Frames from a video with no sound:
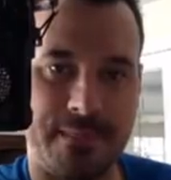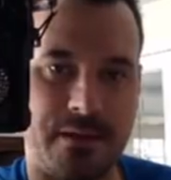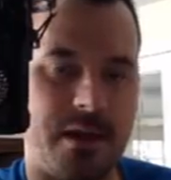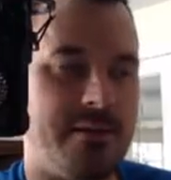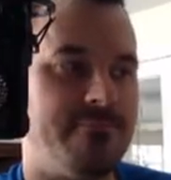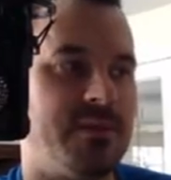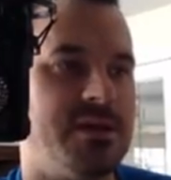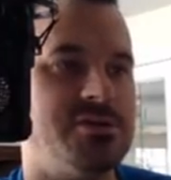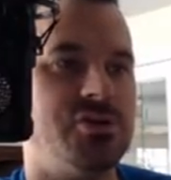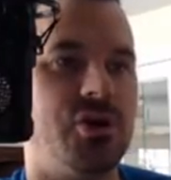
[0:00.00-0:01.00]
okay,
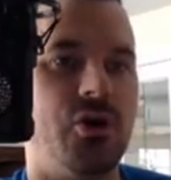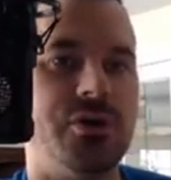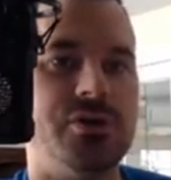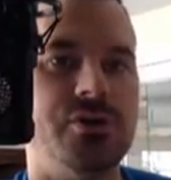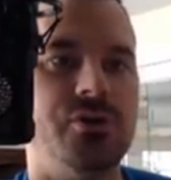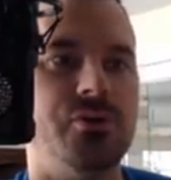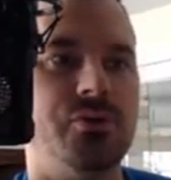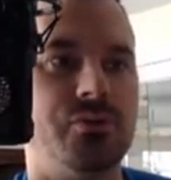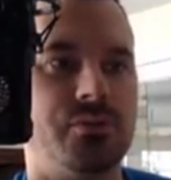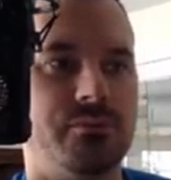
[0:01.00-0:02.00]
is you go and
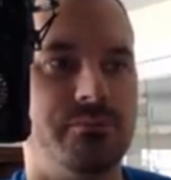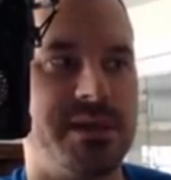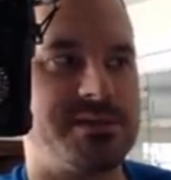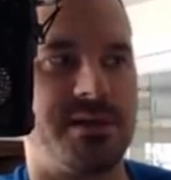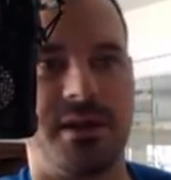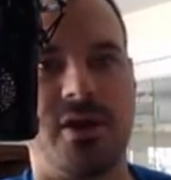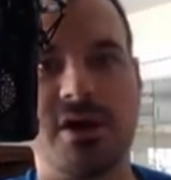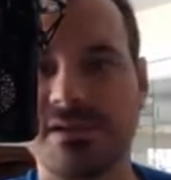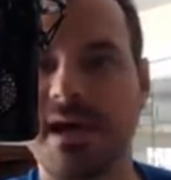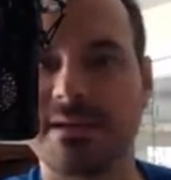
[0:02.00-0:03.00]
you basically
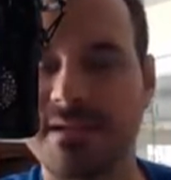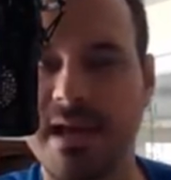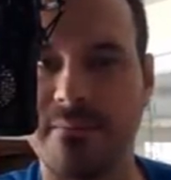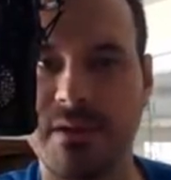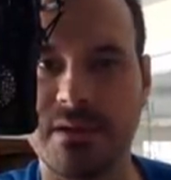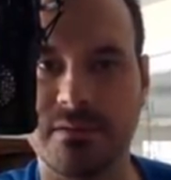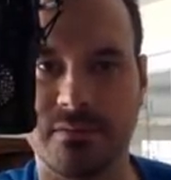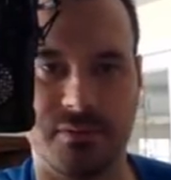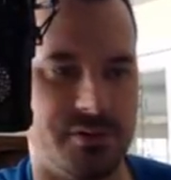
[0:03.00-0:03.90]
contact an admin.